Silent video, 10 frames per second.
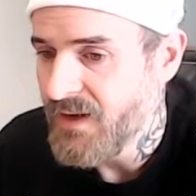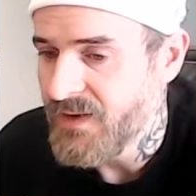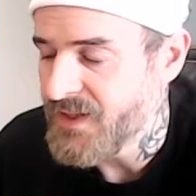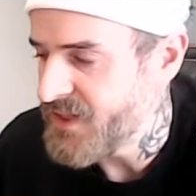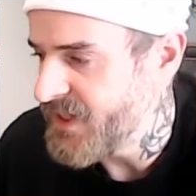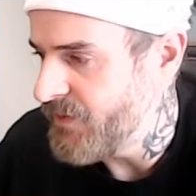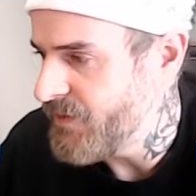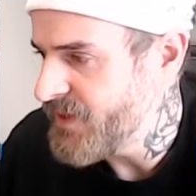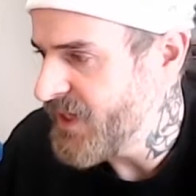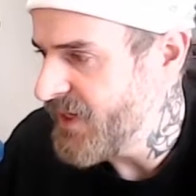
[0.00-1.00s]
Let's see,
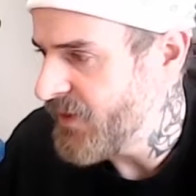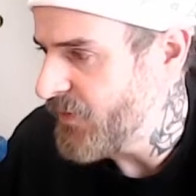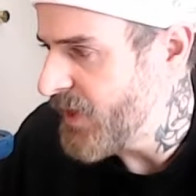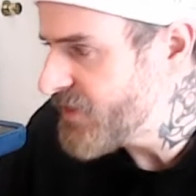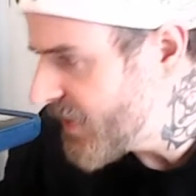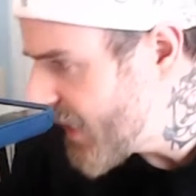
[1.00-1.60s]
what was the other question?